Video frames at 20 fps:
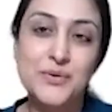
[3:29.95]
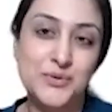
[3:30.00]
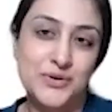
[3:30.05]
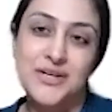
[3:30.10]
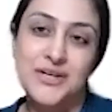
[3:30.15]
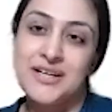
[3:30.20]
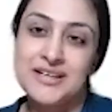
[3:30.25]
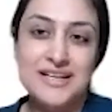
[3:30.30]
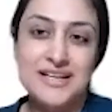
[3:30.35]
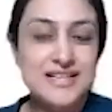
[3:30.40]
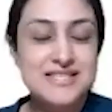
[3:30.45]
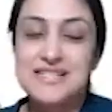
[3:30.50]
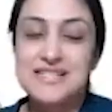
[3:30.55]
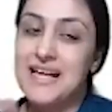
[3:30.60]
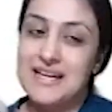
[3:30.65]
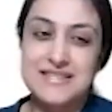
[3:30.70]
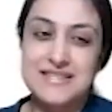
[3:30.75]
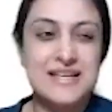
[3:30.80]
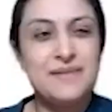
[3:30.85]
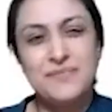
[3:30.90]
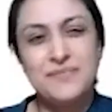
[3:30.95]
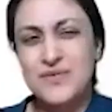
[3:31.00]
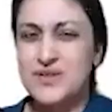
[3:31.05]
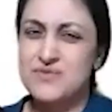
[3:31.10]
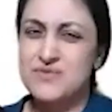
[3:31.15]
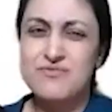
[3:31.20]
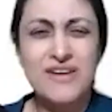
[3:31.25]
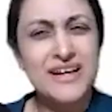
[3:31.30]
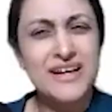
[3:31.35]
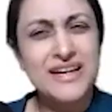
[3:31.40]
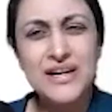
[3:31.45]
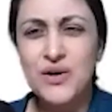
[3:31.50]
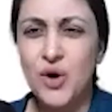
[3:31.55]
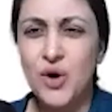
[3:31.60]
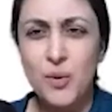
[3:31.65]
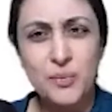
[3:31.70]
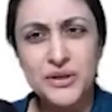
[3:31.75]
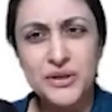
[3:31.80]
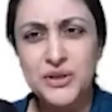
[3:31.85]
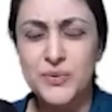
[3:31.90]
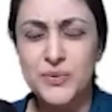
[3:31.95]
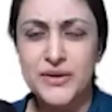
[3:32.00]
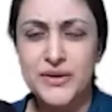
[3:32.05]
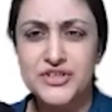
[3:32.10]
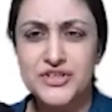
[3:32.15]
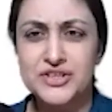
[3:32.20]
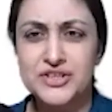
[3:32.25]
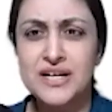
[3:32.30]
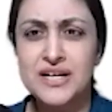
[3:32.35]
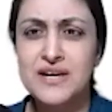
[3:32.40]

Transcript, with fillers: Oh, that's nice. Yeah, it's very common question.